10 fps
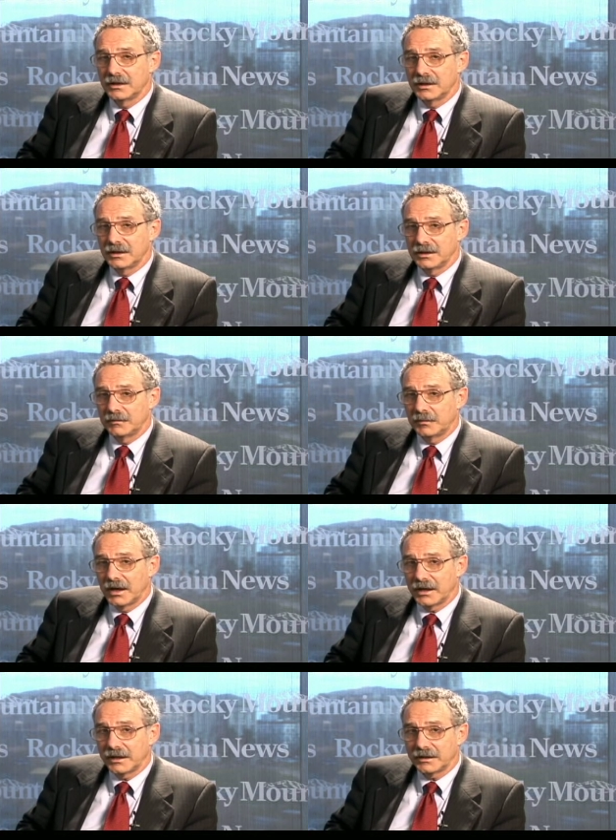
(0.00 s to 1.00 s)
uh,
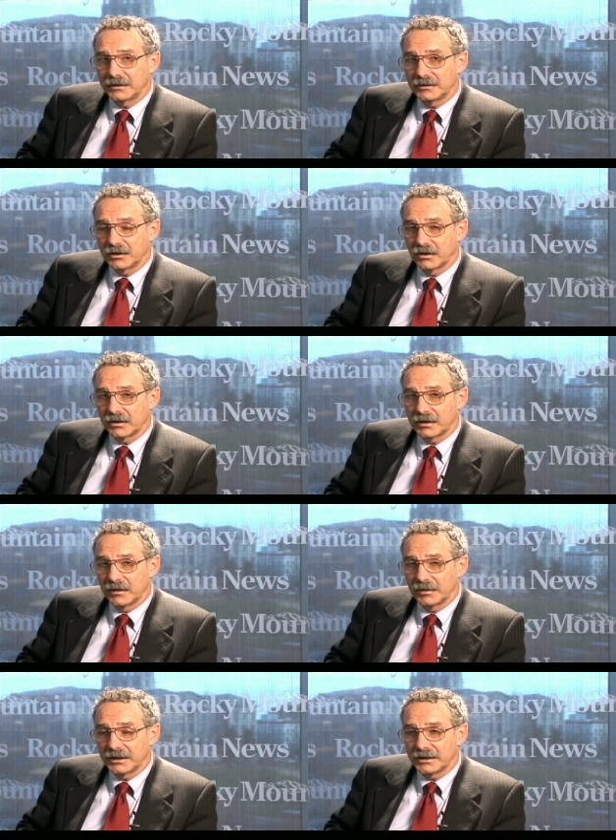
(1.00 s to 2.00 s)
by the auto
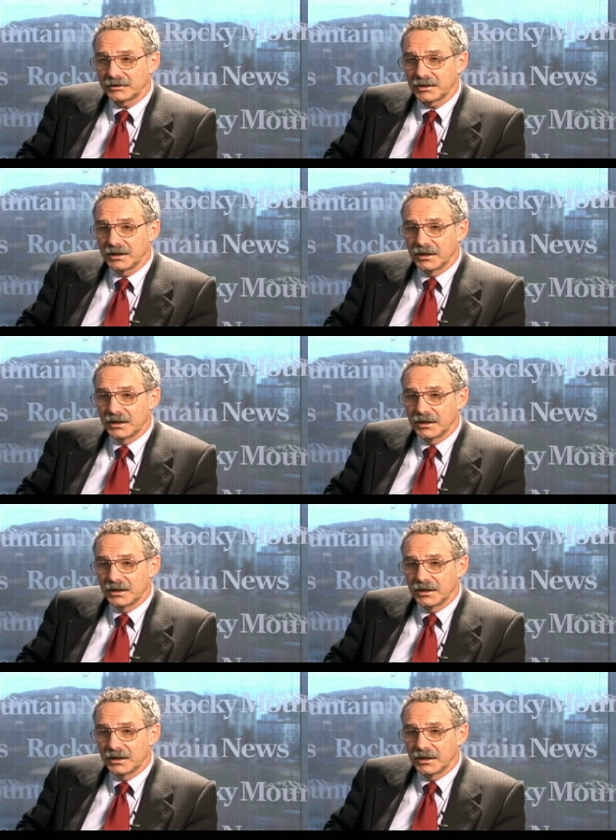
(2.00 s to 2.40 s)
companies.